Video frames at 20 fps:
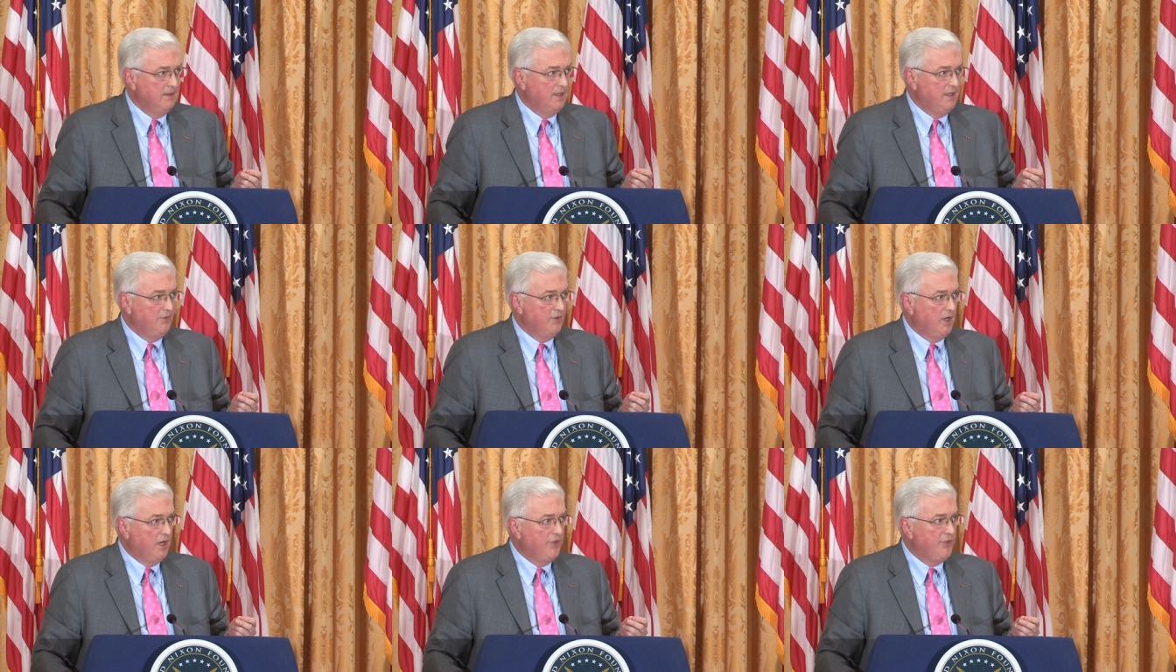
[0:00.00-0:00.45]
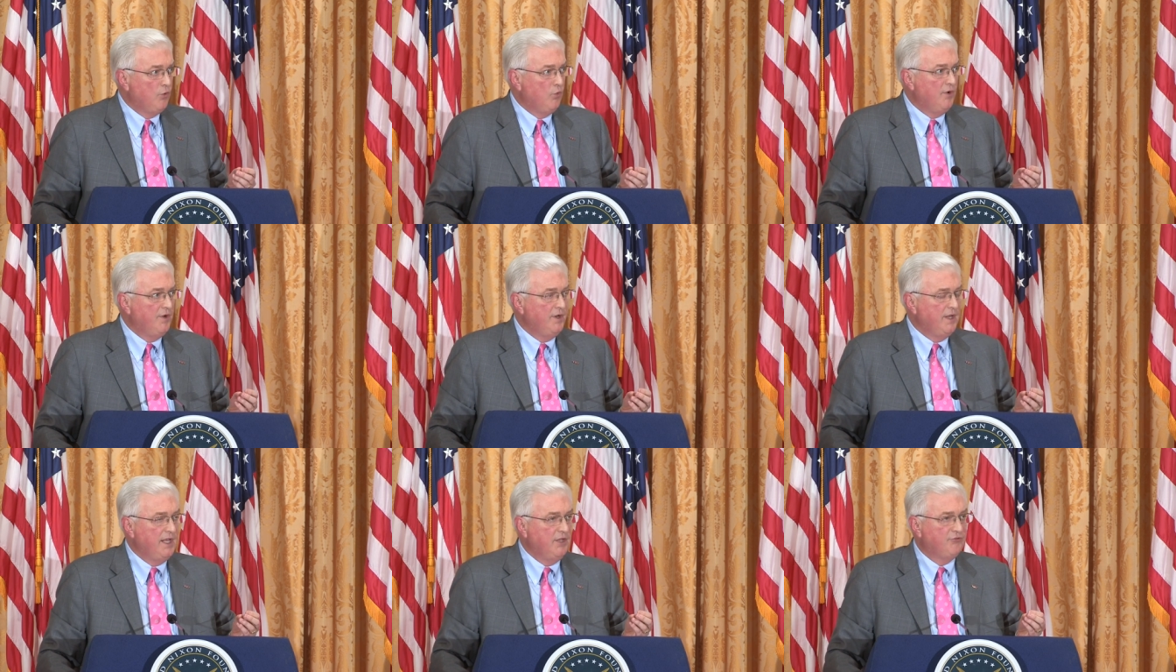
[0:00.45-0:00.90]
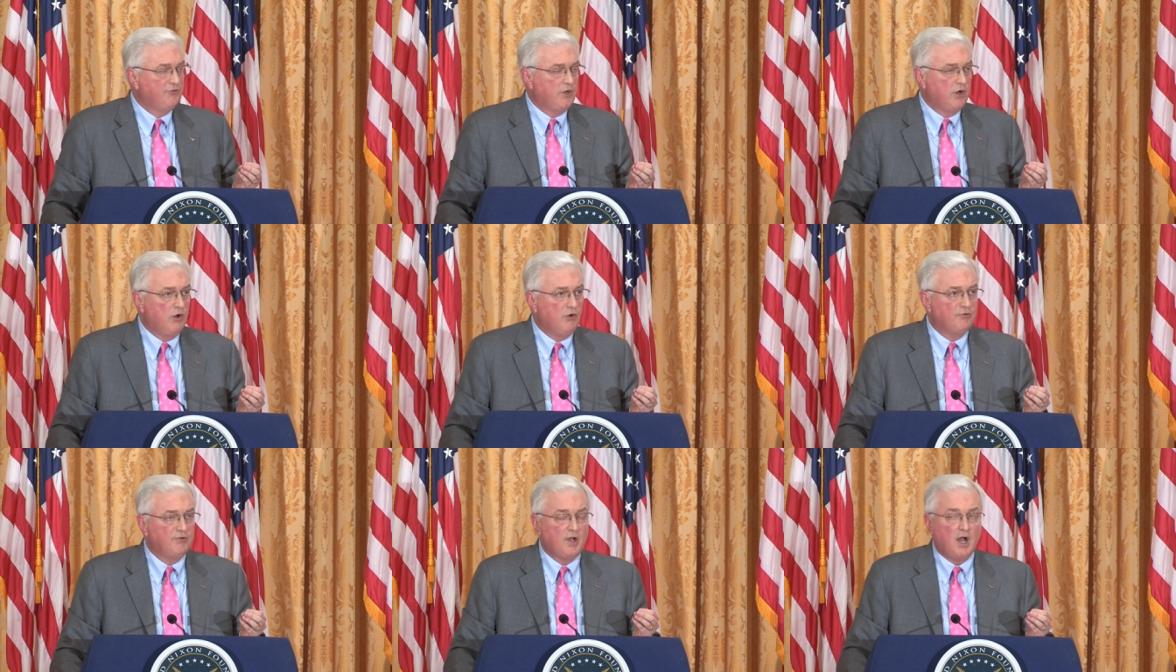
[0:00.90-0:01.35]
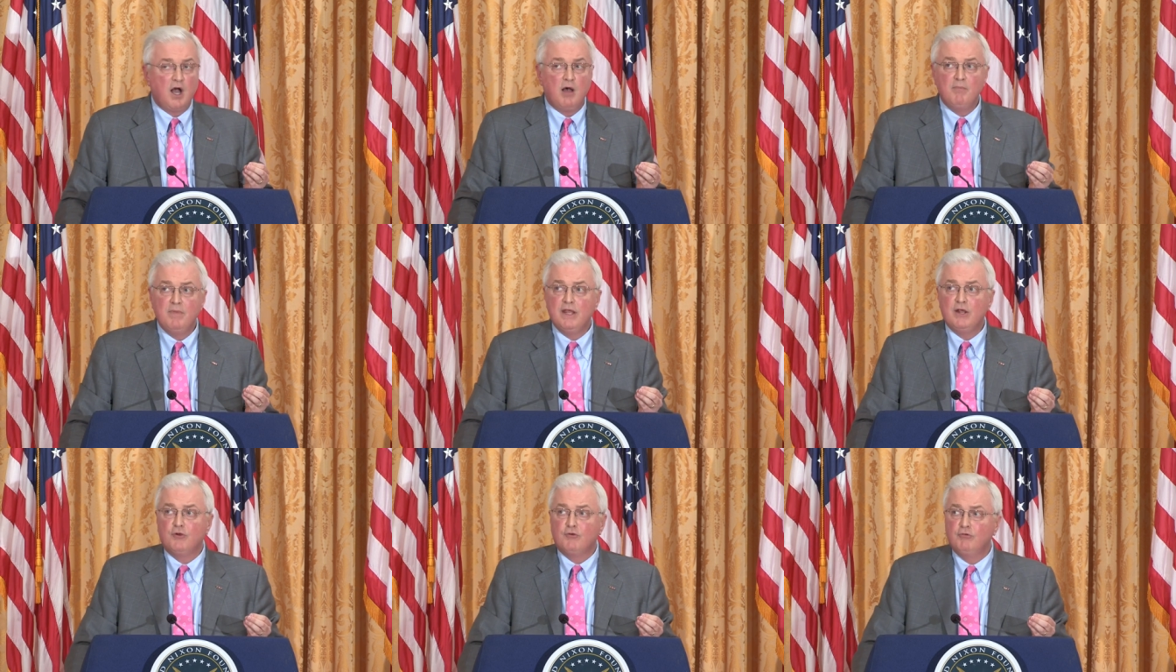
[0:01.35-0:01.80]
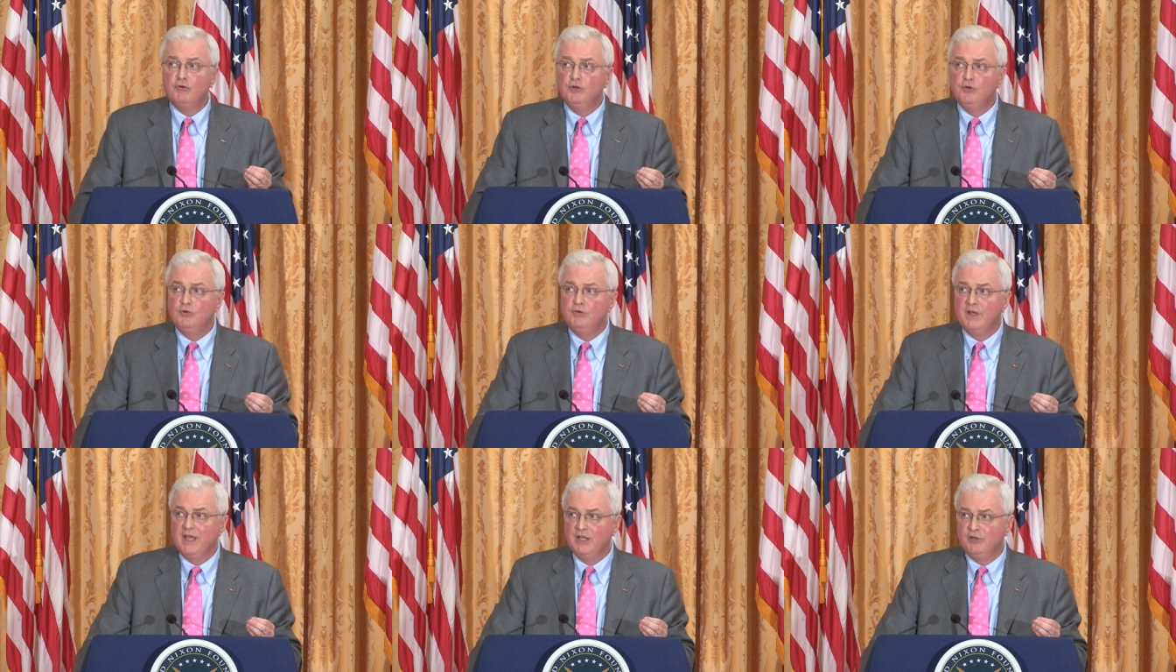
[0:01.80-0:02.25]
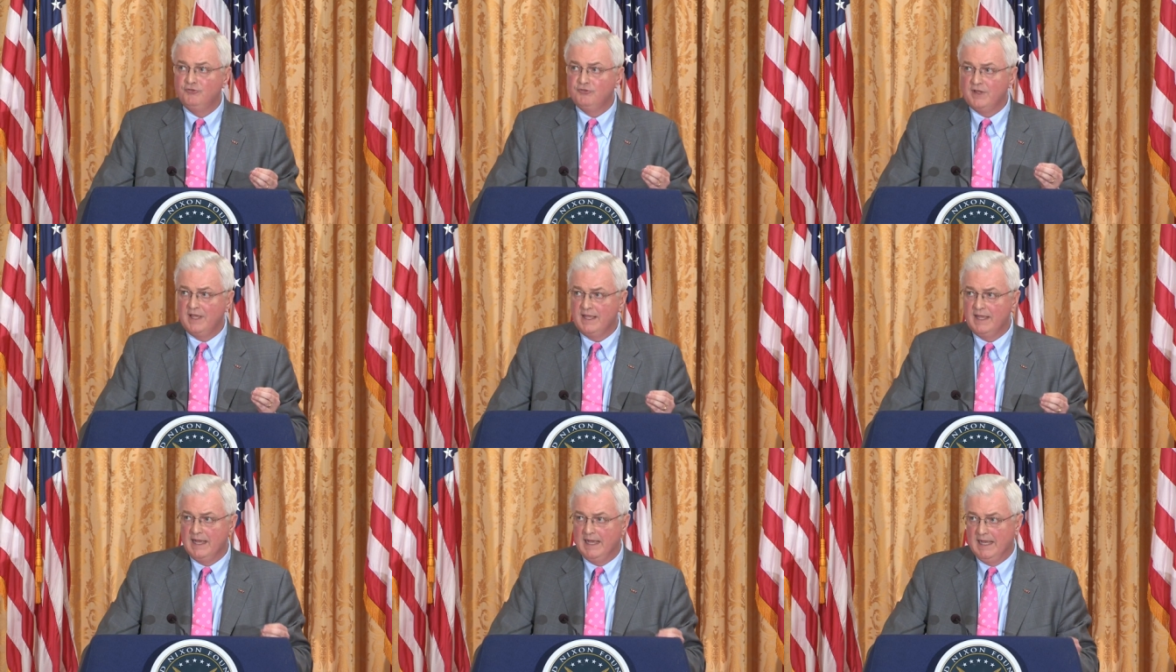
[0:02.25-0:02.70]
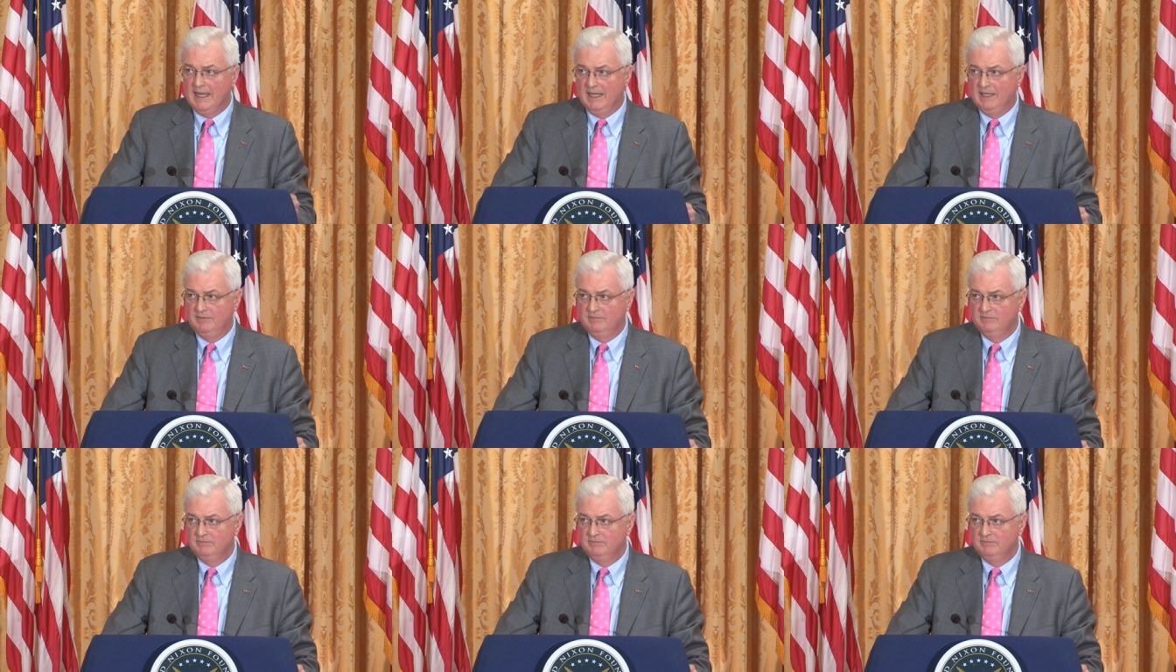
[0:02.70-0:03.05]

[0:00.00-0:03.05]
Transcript: and the other one is called Comment Crew in Shanghai.